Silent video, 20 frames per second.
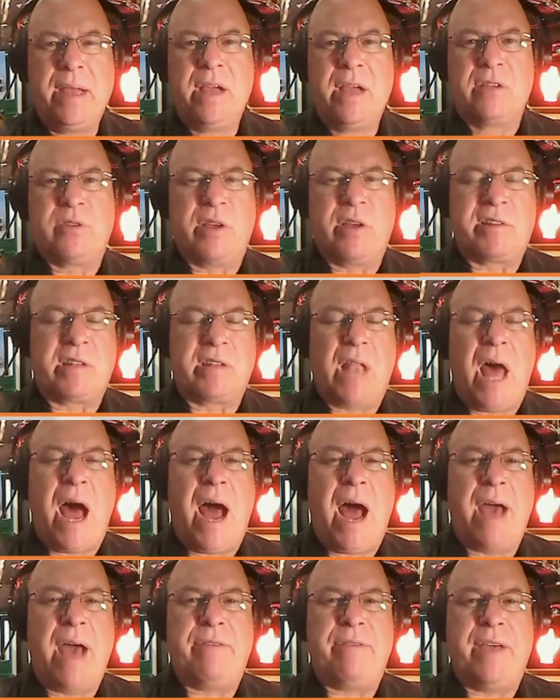So that's
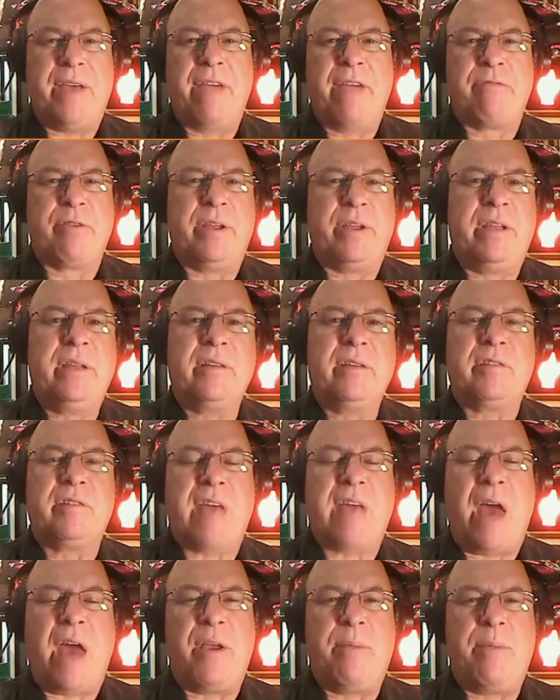live every
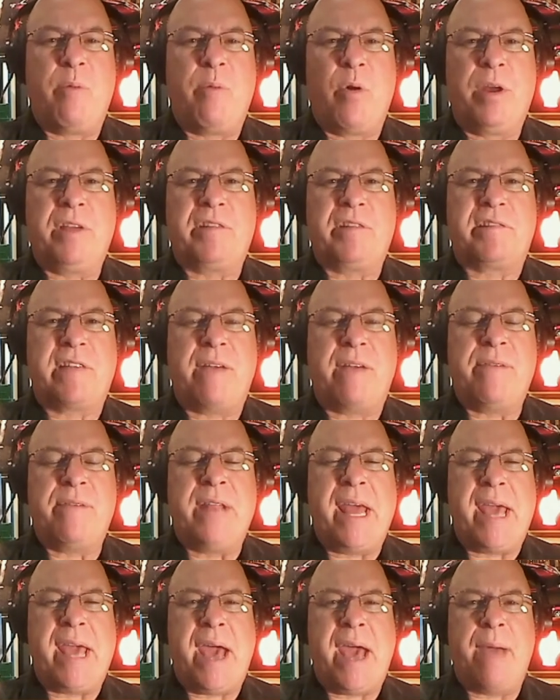Saturday morning, 7
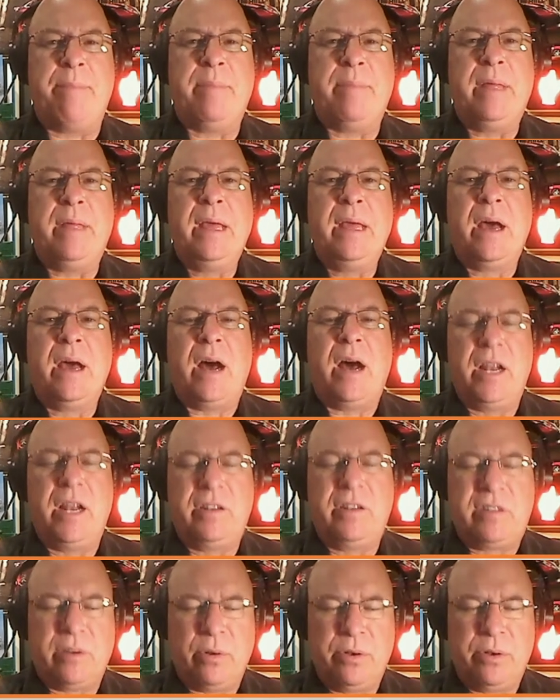a.m.
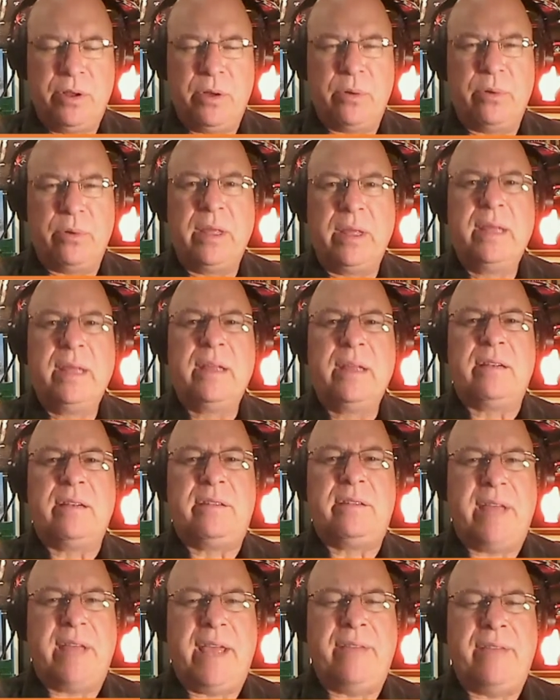until noon,
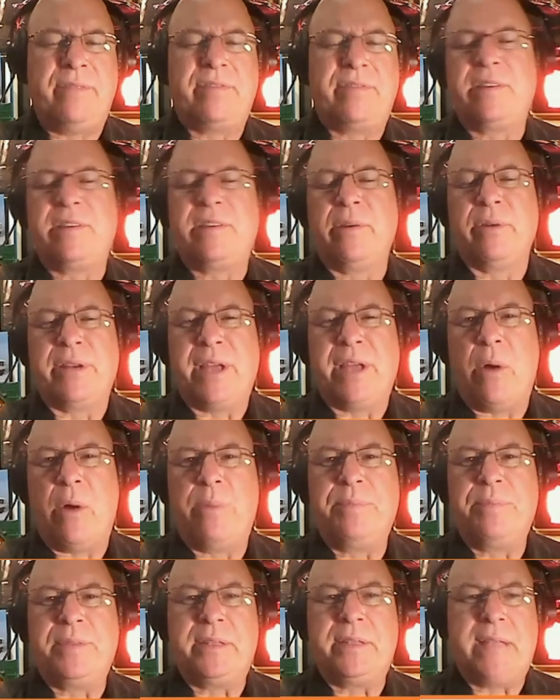
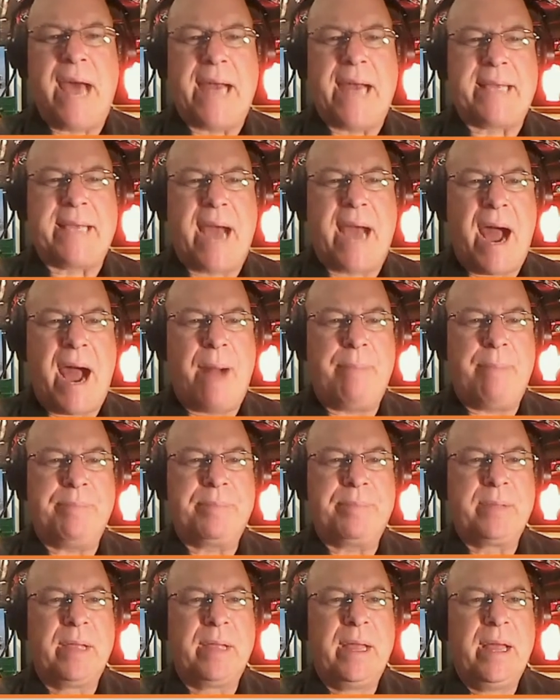DaveSerio.com.
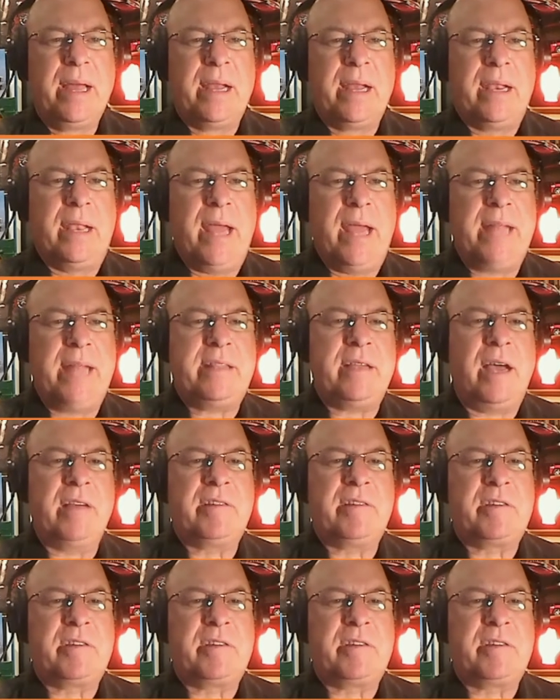Let us